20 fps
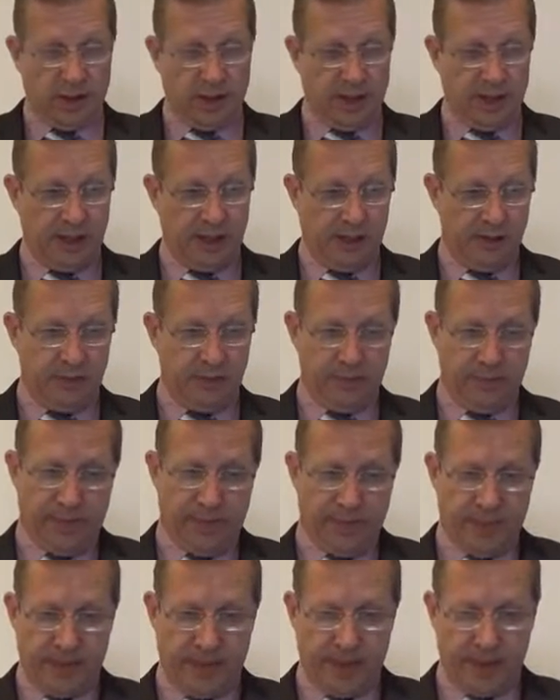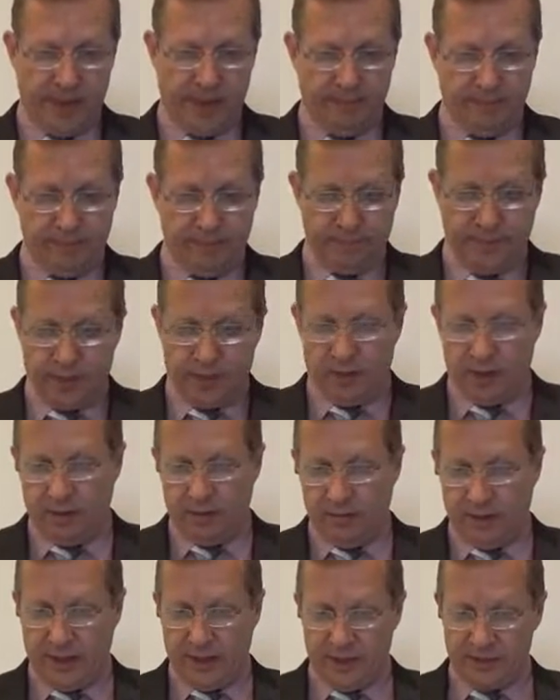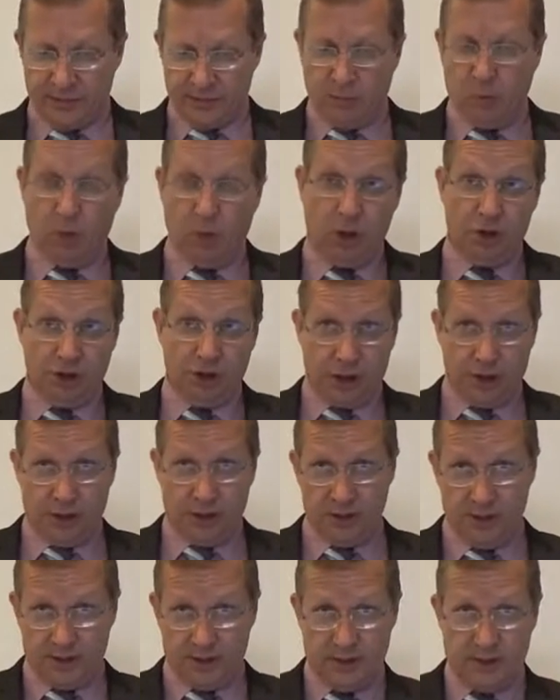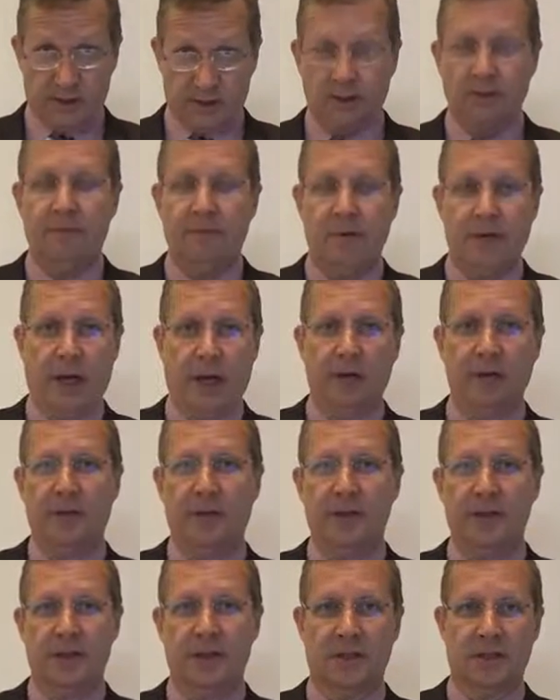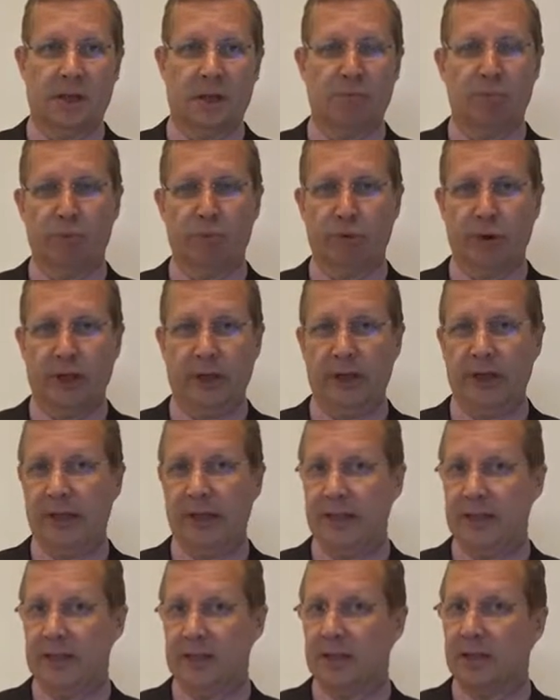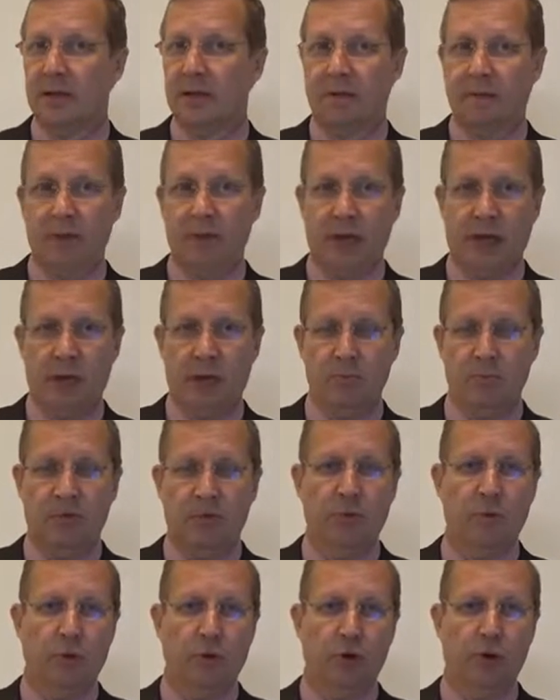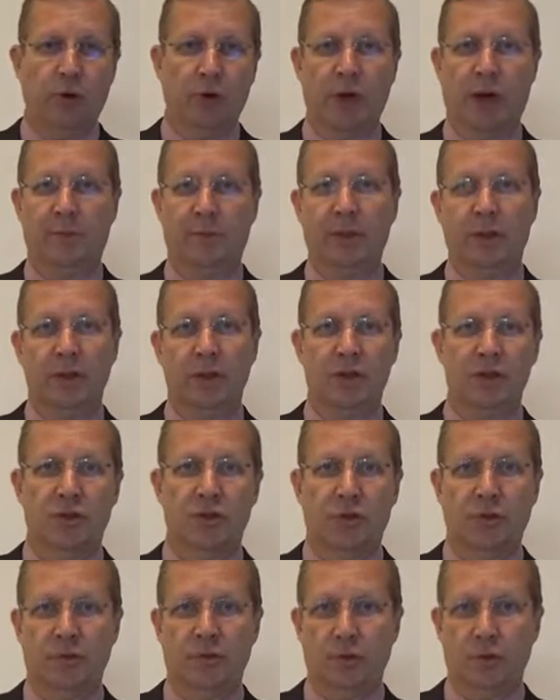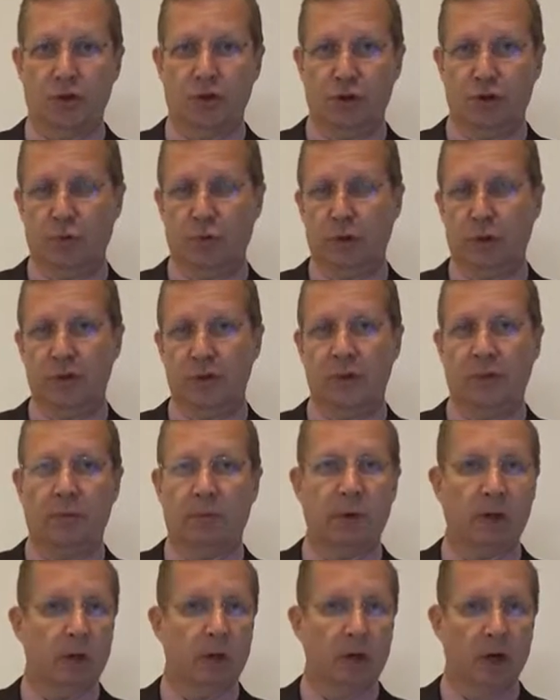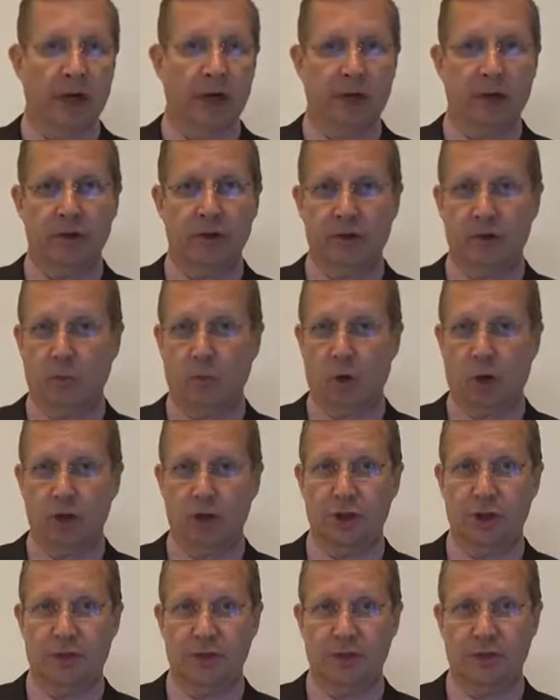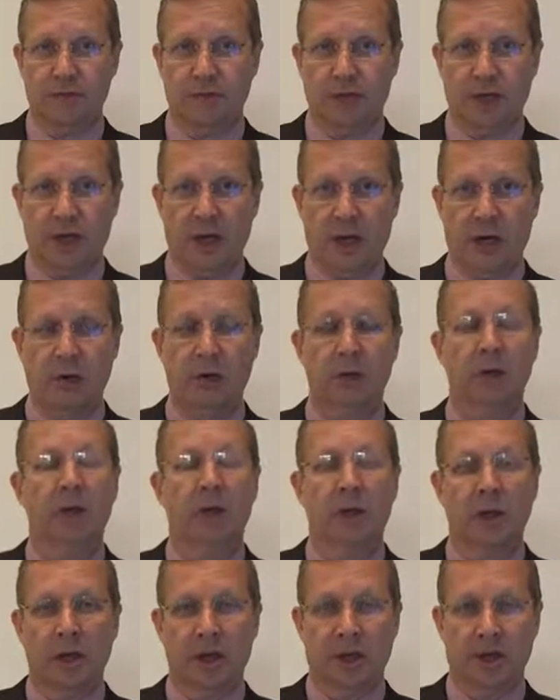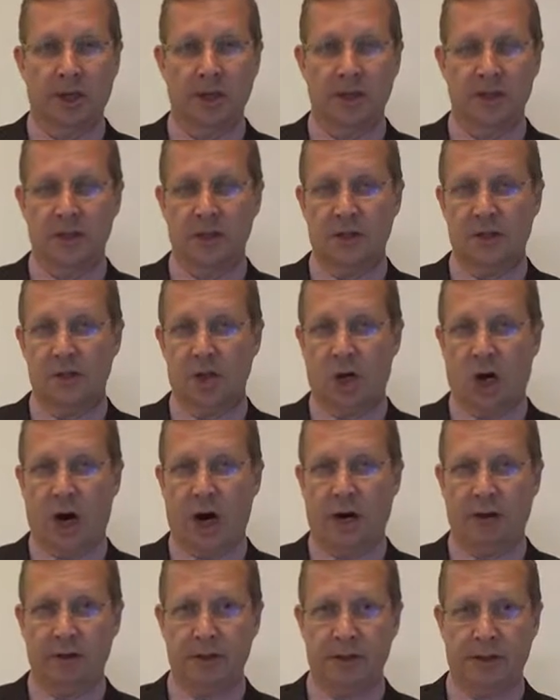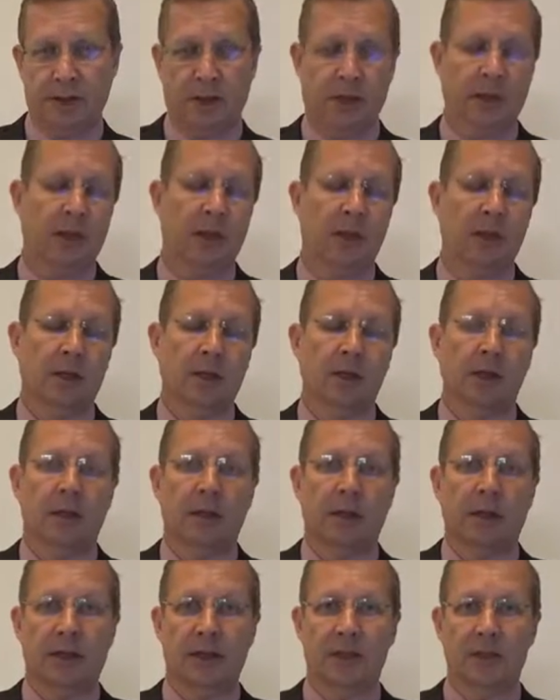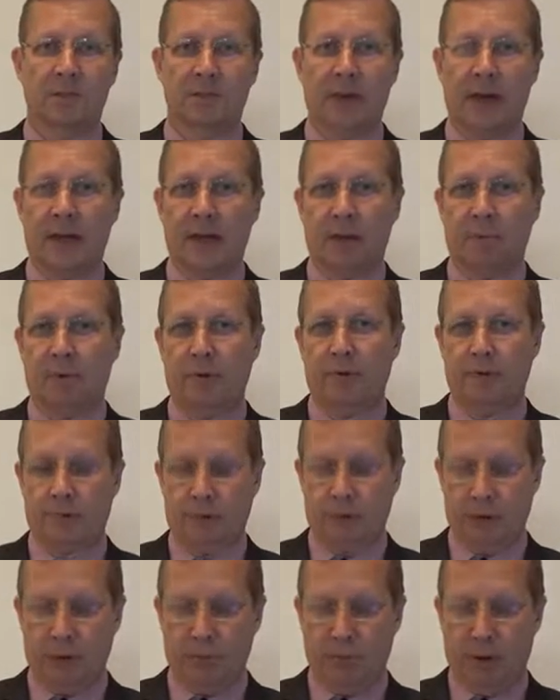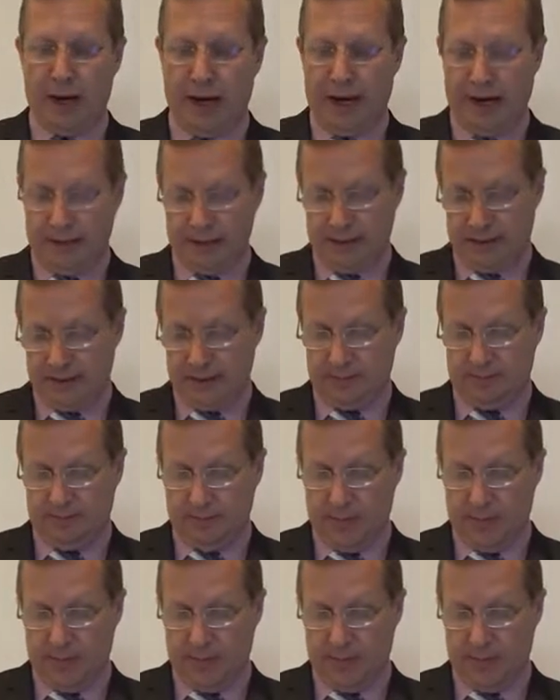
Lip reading: Hello, thanks for watching this video. This is a pre-lease video. Before you come into Fusion Realty, we'd like you to watch this video in its entirety. It's made up of 3 parts.